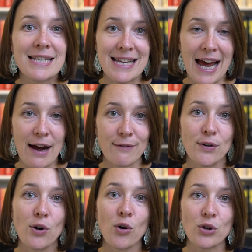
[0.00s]
to
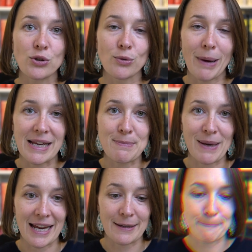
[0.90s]
have on your base plan.